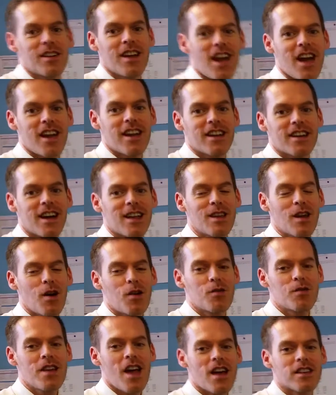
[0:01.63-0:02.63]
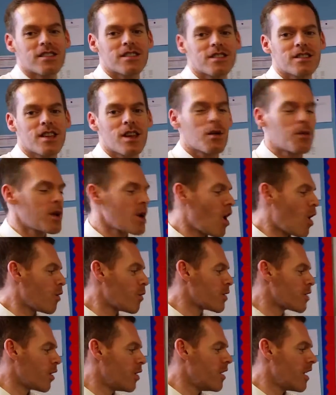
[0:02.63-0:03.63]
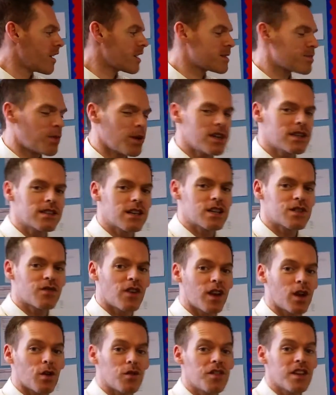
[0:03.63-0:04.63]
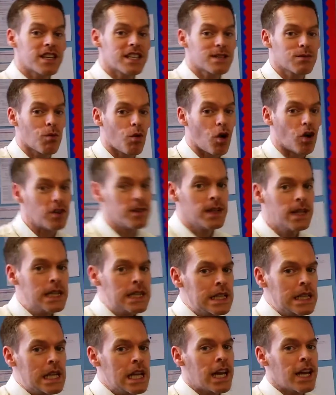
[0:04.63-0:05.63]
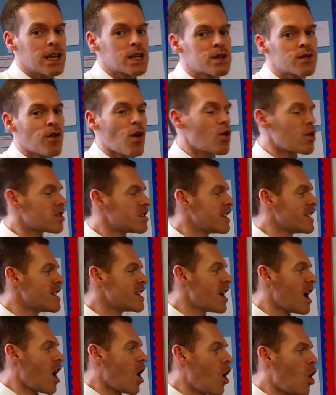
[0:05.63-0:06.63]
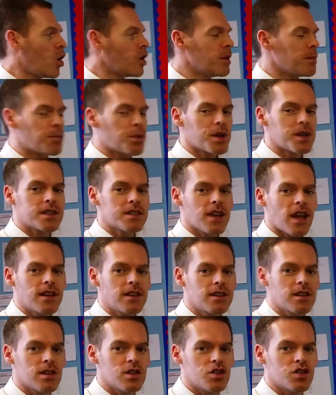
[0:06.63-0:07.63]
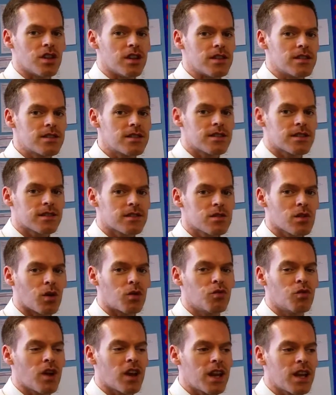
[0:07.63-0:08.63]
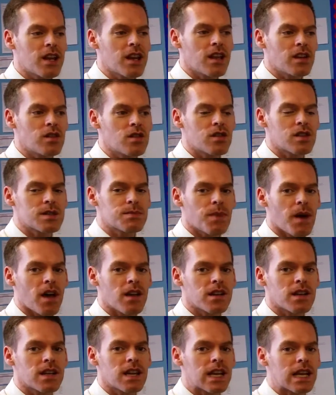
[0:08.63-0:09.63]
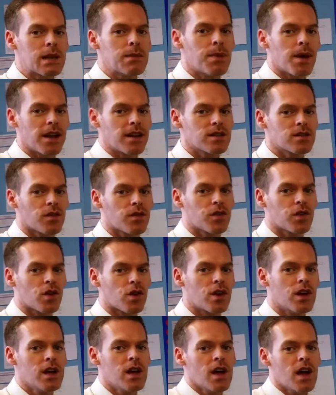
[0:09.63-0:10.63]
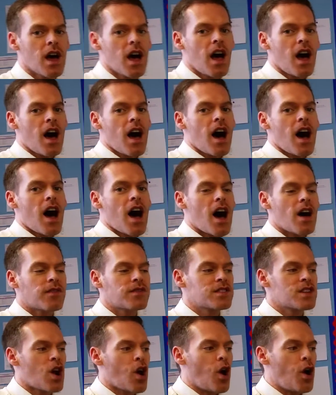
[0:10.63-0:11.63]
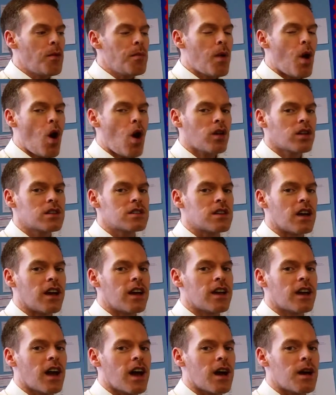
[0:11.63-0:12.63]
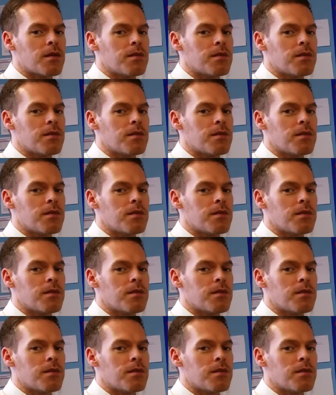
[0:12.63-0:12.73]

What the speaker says: Okay, hello. Yes, here we are with our next pre-teach video, and this one is focusing on percentages. So I really need you to spend a little bit of your half-term holiday